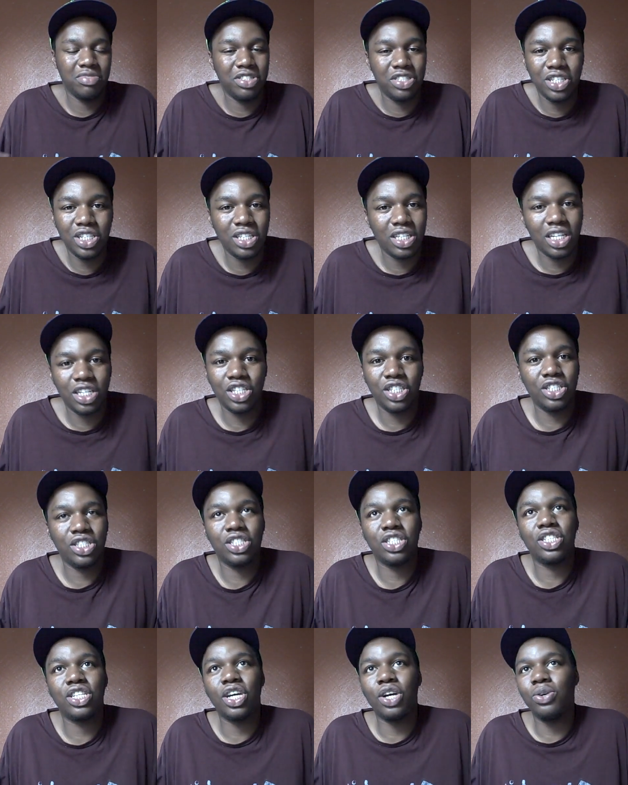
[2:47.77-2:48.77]
just I
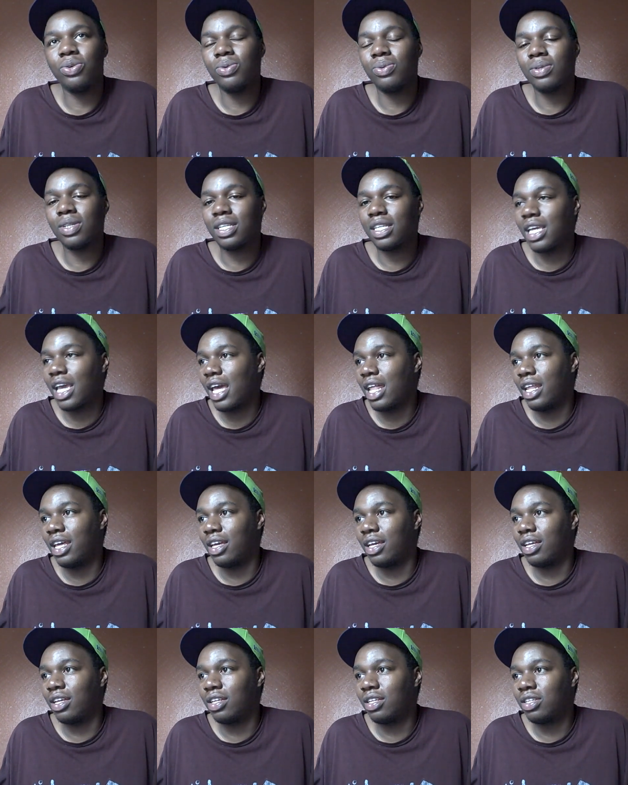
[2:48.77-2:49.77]
just don't get
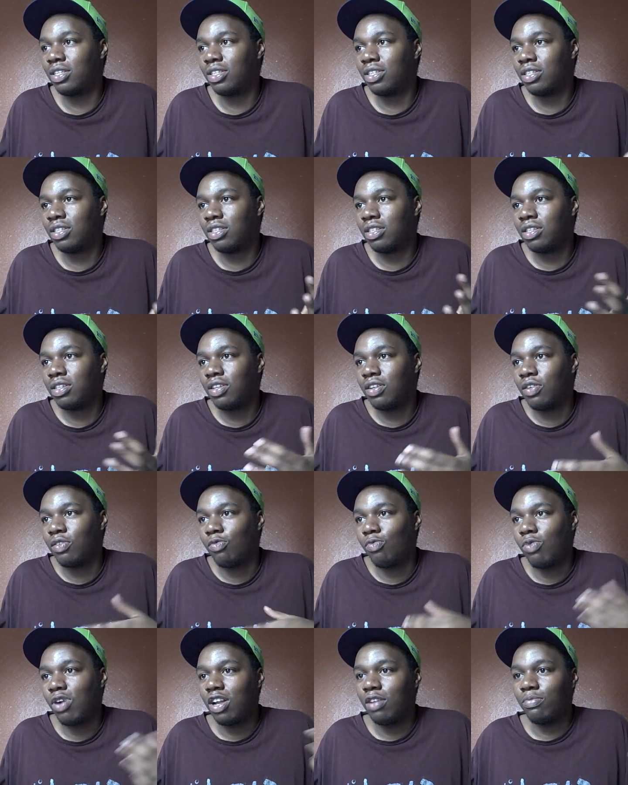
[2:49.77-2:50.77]
it.
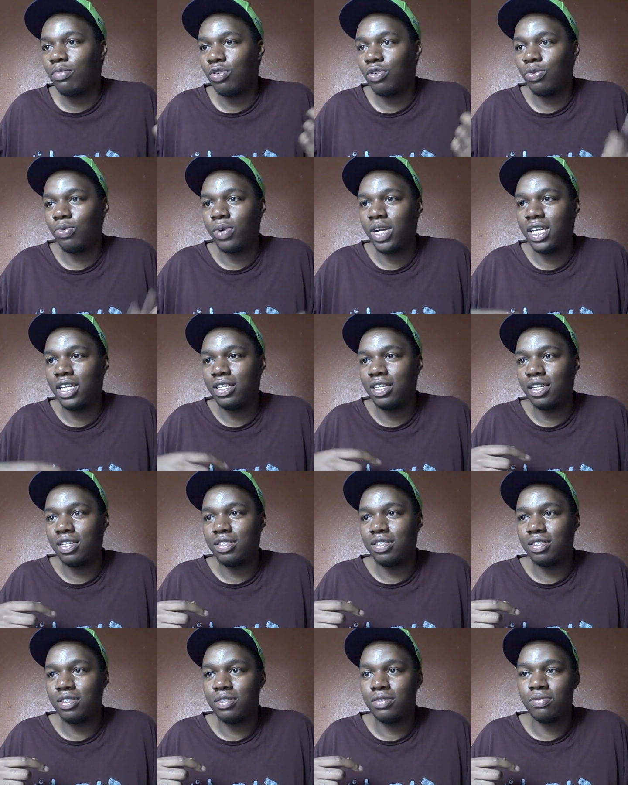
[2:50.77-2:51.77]
One more when he
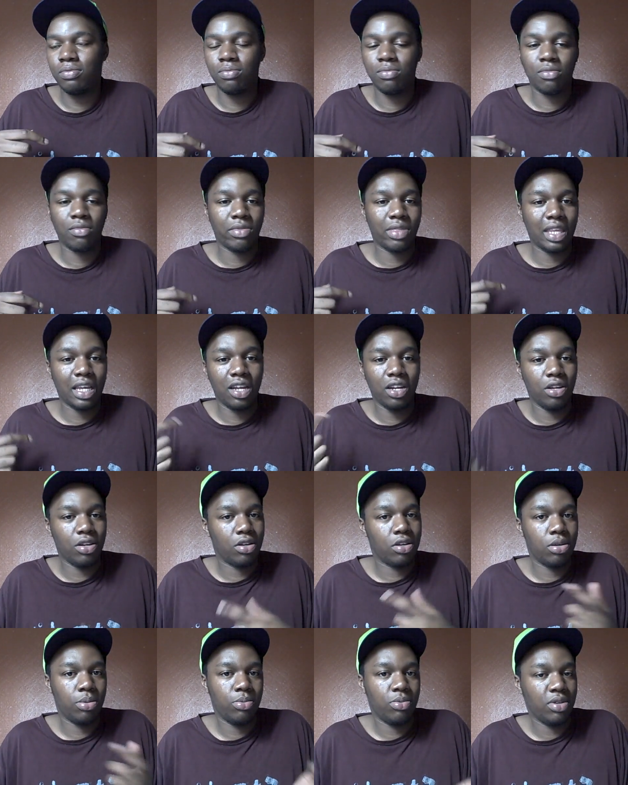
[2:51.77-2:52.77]
does, I know
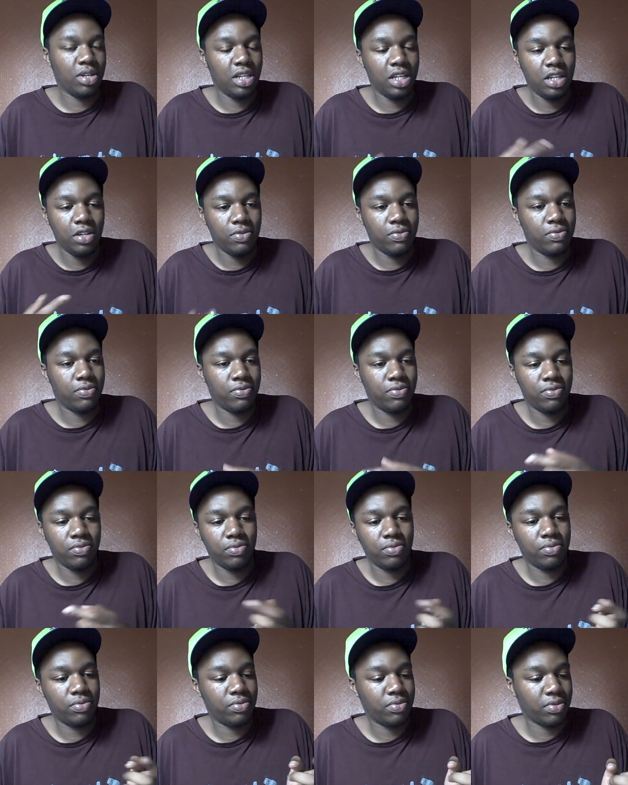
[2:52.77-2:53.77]
Comic Relief,
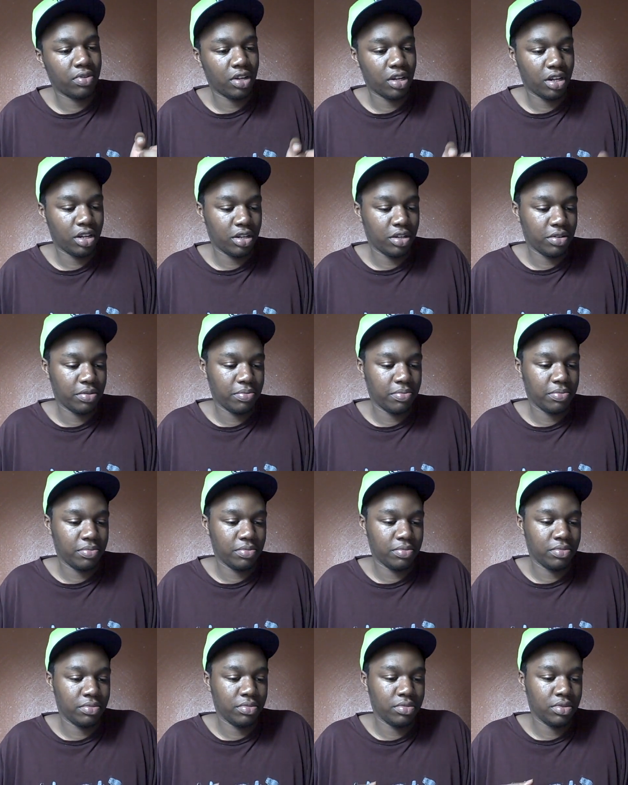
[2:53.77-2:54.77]

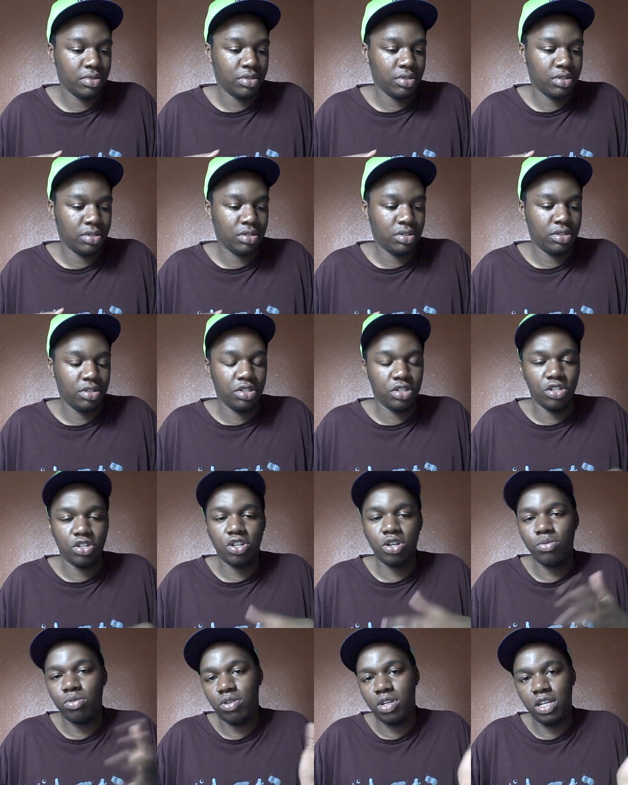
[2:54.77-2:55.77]
um, you know
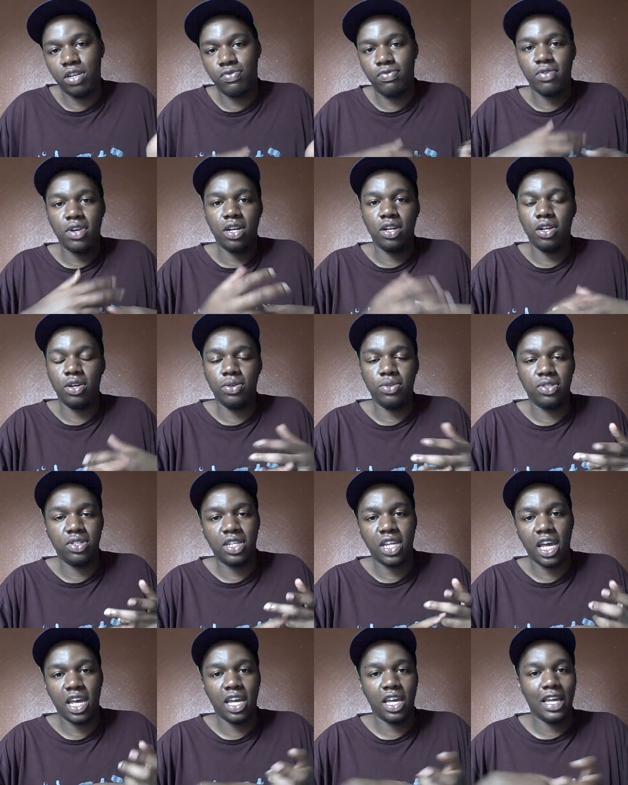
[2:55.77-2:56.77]
Comic Relief, Red Nose
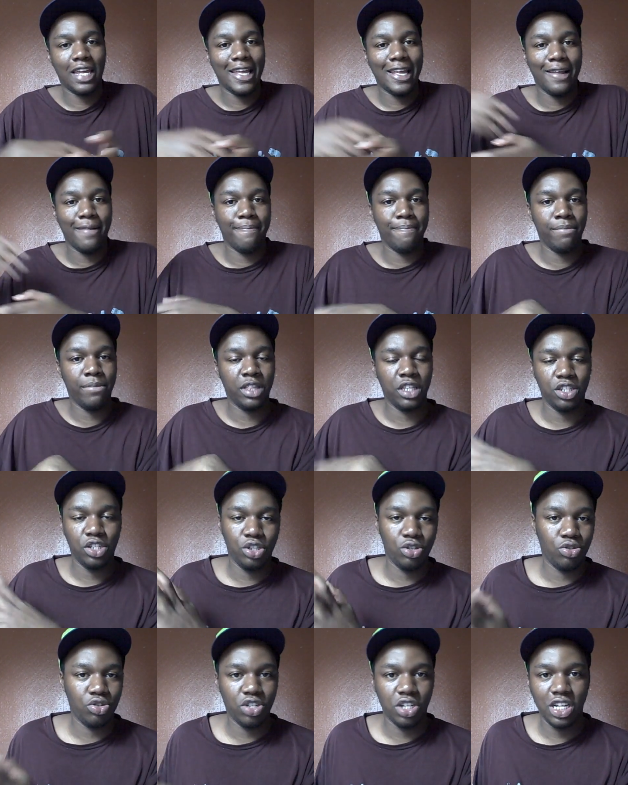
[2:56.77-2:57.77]
Day,
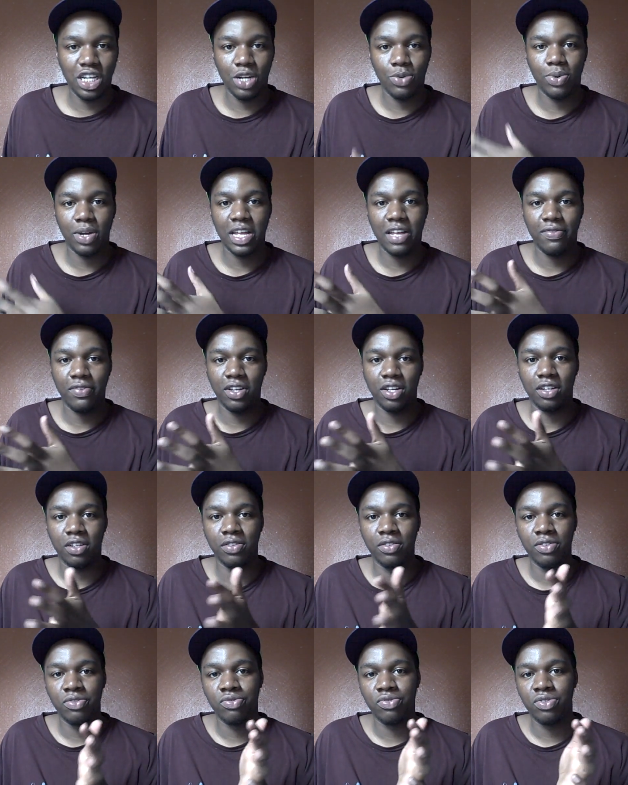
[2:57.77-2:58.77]
Children Need Whatever.
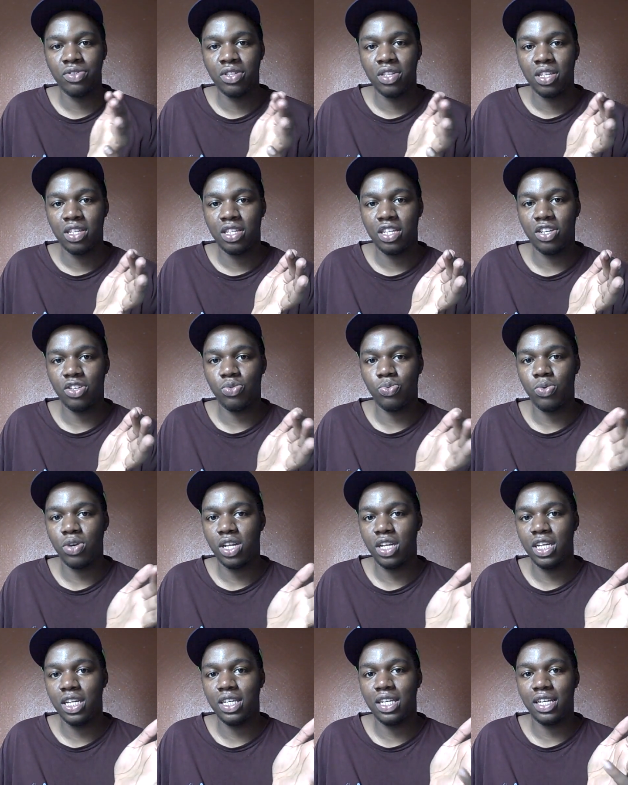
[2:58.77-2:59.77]
There's
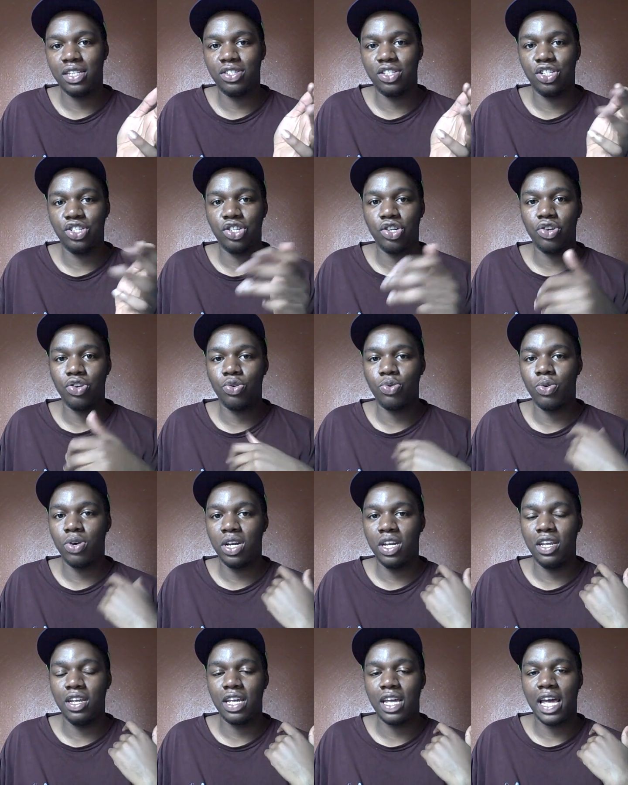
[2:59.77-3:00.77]
one he does a joke one
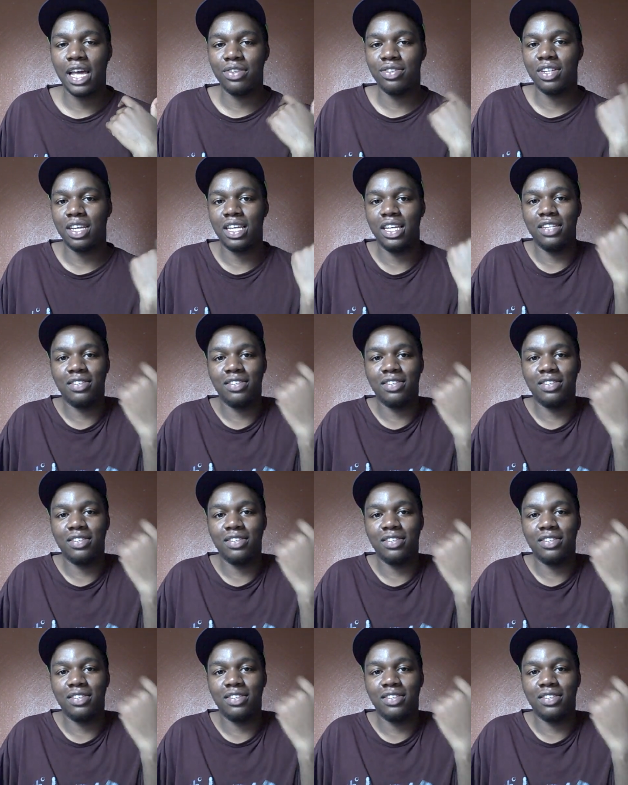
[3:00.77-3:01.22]
he acts like